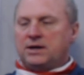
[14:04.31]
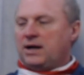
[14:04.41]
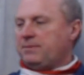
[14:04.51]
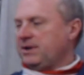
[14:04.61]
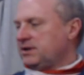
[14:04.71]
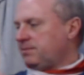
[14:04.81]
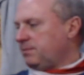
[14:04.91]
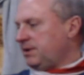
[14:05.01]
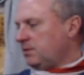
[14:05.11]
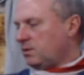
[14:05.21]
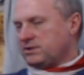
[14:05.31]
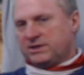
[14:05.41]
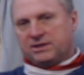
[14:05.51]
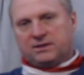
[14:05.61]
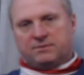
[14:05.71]
I picked up a big
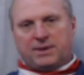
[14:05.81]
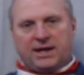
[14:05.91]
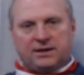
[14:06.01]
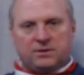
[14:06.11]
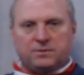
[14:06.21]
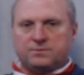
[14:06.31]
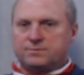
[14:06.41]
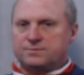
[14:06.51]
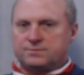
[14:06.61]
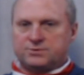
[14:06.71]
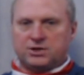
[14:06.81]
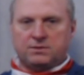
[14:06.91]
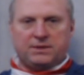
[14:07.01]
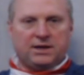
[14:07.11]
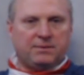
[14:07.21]
110 Magnum
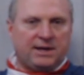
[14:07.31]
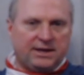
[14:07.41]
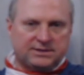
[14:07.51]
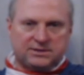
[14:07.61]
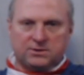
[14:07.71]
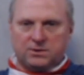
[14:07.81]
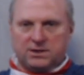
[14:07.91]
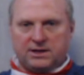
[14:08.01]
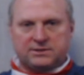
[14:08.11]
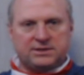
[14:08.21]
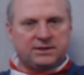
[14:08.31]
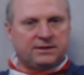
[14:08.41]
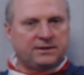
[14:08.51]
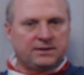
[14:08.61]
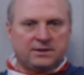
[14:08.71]
jerk mega bass, threw it out
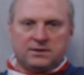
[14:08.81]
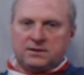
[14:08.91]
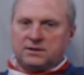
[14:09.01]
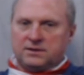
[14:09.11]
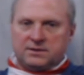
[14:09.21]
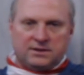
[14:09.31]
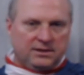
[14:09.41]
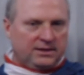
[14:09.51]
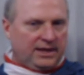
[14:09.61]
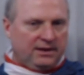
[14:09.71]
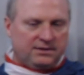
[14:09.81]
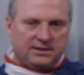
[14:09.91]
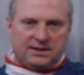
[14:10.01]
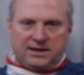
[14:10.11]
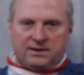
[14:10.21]
there, counted
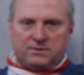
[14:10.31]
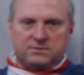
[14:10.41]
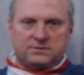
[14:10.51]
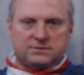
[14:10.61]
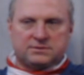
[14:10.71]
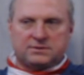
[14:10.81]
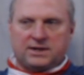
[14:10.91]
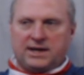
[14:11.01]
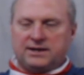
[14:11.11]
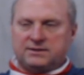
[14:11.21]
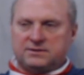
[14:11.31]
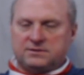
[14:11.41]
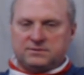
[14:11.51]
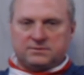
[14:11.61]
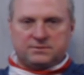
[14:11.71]
it down, got it.
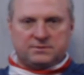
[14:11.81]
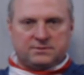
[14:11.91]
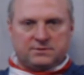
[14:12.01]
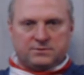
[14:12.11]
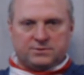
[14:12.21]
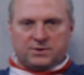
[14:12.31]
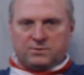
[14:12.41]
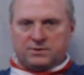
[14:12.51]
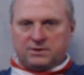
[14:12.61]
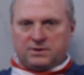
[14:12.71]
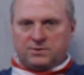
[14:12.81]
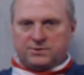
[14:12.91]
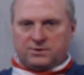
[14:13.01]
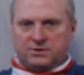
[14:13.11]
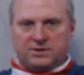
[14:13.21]
I
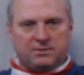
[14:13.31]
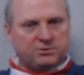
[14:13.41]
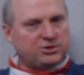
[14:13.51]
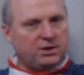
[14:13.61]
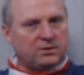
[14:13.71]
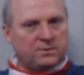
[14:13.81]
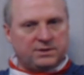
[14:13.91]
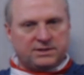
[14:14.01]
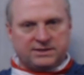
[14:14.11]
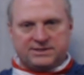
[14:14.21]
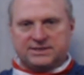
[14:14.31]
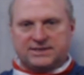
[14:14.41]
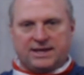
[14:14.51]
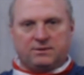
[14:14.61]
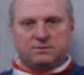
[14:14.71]
was on a double jerk with a 6
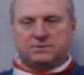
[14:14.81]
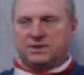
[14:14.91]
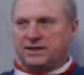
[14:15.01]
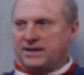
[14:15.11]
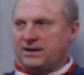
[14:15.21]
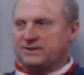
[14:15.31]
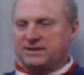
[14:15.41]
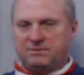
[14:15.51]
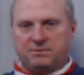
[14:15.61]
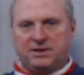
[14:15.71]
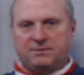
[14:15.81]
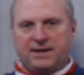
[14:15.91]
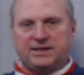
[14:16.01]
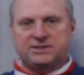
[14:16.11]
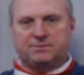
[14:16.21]
count, and that seemed to be the
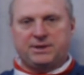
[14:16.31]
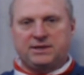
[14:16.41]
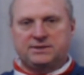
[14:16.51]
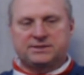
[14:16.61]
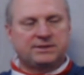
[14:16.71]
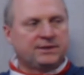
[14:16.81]
magic piece.